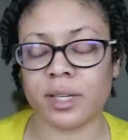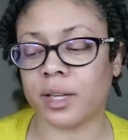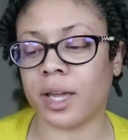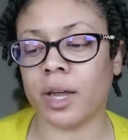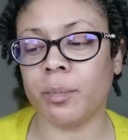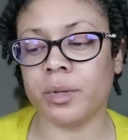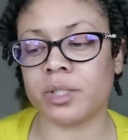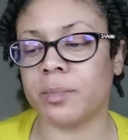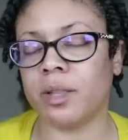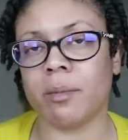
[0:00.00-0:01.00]
It, it kind of
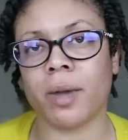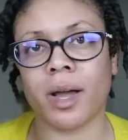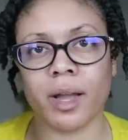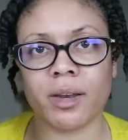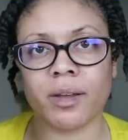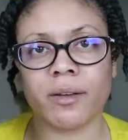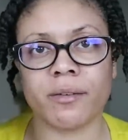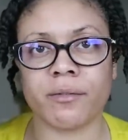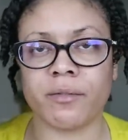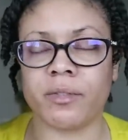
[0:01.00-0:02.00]
puts me in the mind
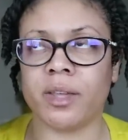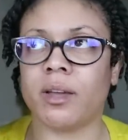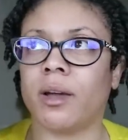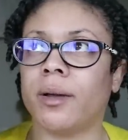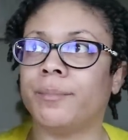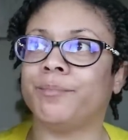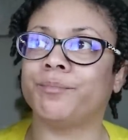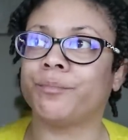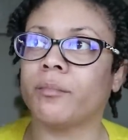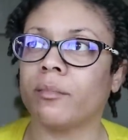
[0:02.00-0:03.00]
of the
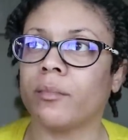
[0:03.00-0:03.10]
um,